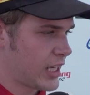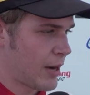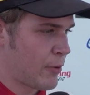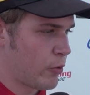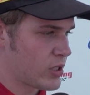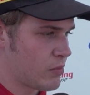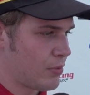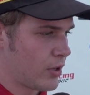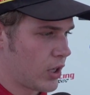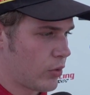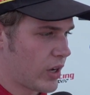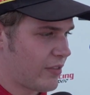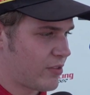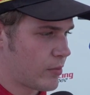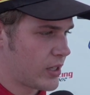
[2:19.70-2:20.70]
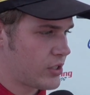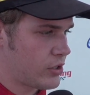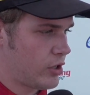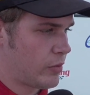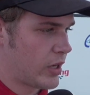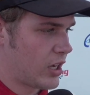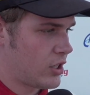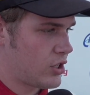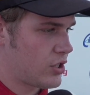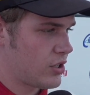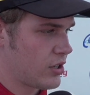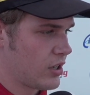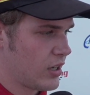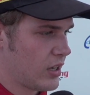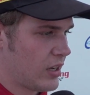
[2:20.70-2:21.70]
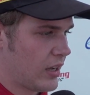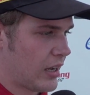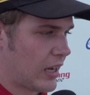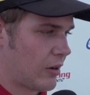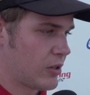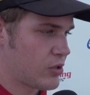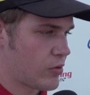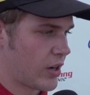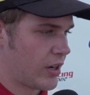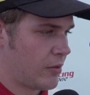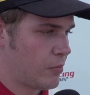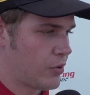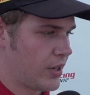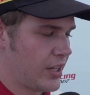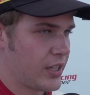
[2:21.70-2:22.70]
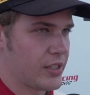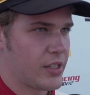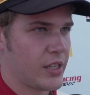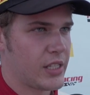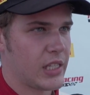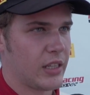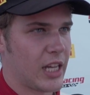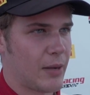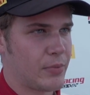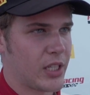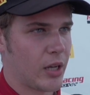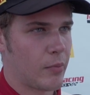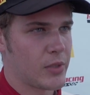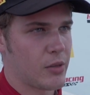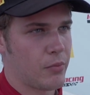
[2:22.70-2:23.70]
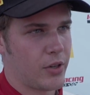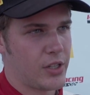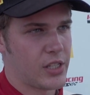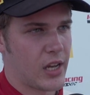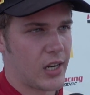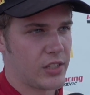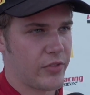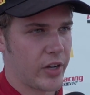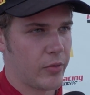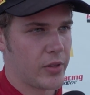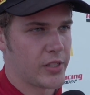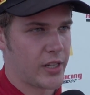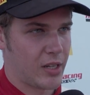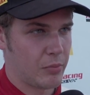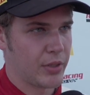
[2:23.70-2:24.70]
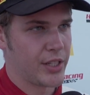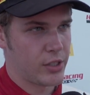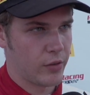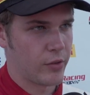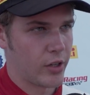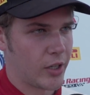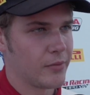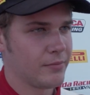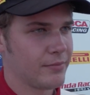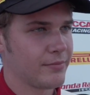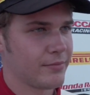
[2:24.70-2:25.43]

Cameron wasn't blown away from us too much. I was running pretty consistent lap times. I'm pretty satisfied with the second place overall.